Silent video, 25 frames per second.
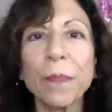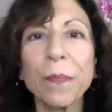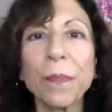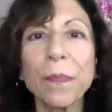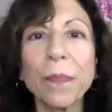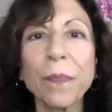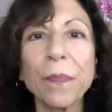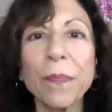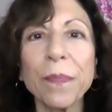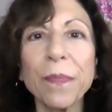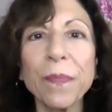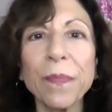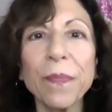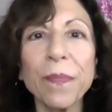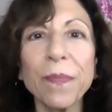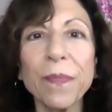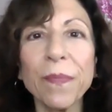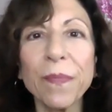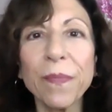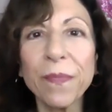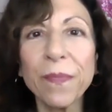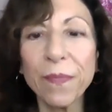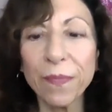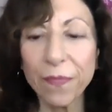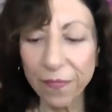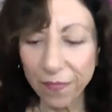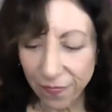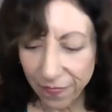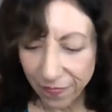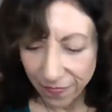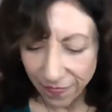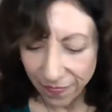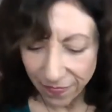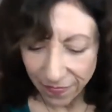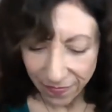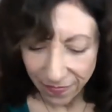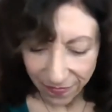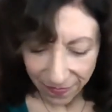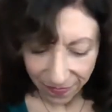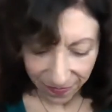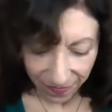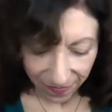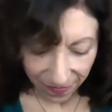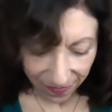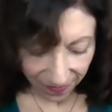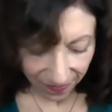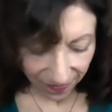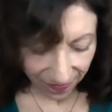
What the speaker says: (silence)